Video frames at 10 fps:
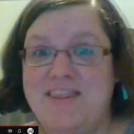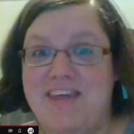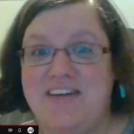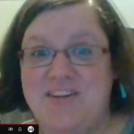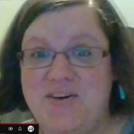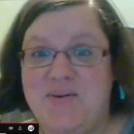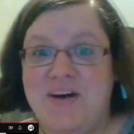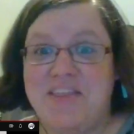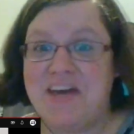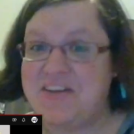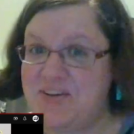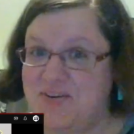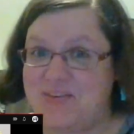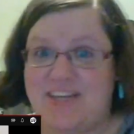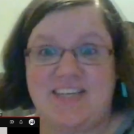They do. They
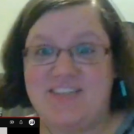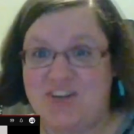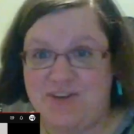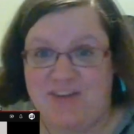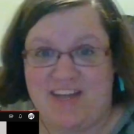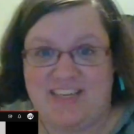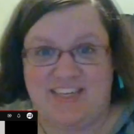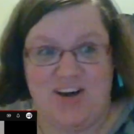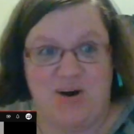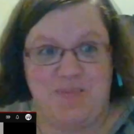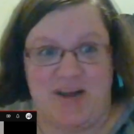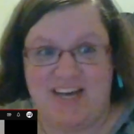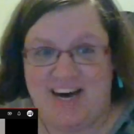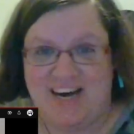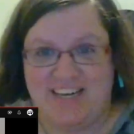deserve it. Oh my
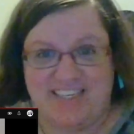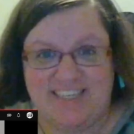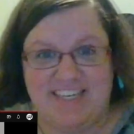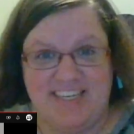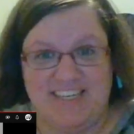gosh.